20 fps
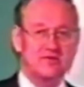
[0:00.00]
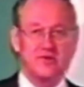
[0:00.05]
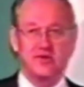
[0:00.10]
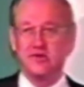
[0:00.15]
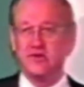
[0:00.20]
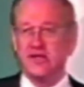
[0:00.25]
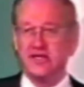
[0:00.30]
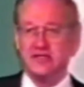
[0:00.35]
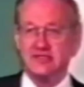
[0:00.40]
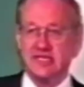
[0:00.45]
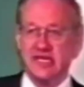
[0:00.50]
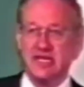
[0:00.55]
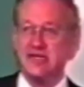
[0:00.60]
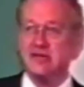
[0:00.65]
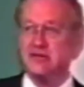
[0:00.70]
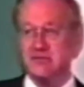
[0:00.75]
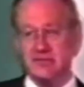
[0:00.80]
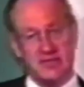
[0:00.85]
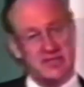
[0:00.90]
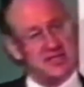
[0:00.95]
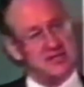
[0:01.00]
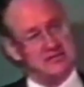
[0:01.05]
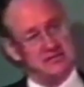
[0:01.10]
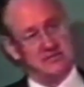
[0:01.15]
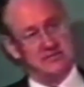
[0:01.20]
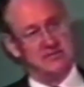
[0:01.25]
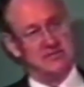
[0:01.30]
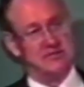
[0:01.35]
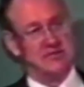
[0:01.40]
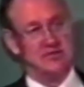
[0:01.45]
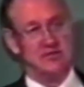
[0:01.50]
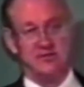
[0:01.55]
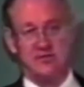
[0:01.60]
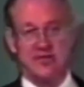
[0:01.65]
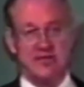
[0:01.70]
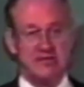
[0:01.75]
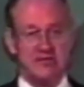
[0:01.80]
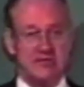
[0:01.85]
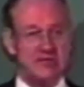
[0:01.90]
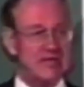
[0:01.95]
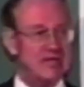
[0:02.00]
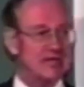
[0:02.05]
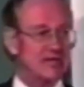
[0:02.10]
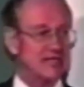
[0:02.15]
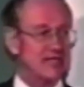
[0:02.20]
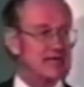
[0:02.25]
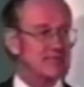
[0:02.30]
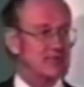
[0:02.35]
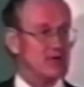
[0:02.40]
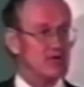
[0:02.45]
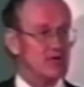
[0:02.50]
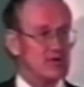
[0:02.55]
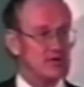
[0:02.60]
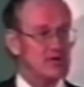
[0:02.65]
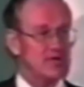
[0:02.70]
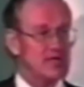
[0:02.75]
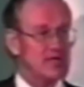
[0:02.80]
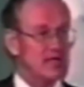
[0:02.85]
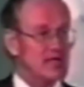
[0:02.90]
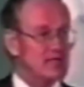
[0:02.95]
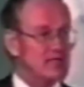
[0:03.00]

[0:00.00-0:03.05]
we'll go ahead and take them, and then maybe be on the tape or it won't.